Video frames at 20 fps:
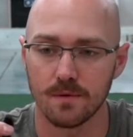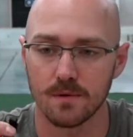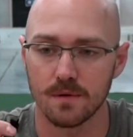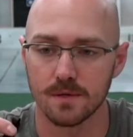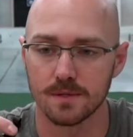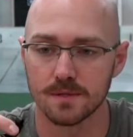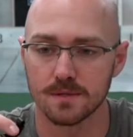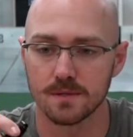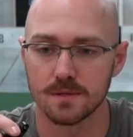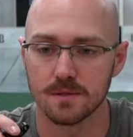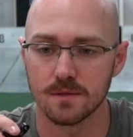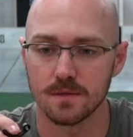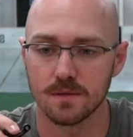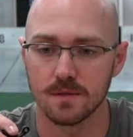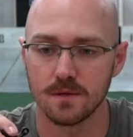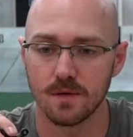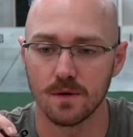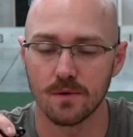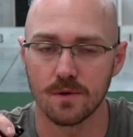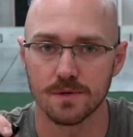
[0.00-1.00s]

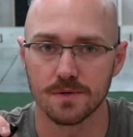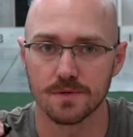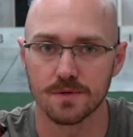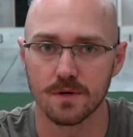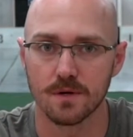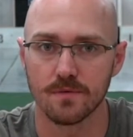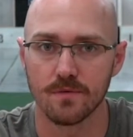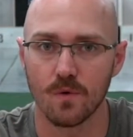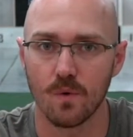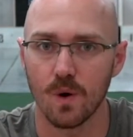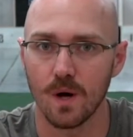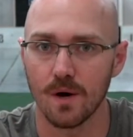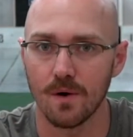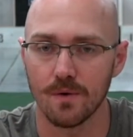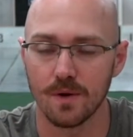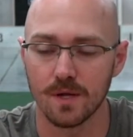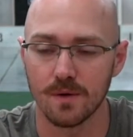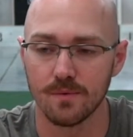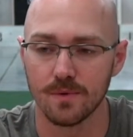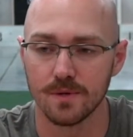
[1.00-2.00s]
concern of
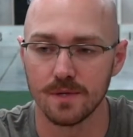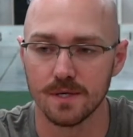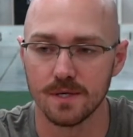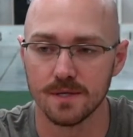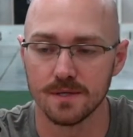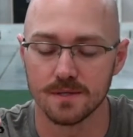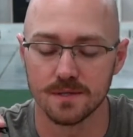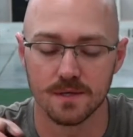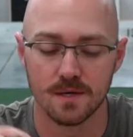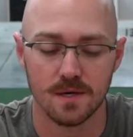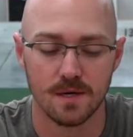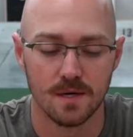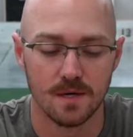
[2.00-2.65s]
quality with these,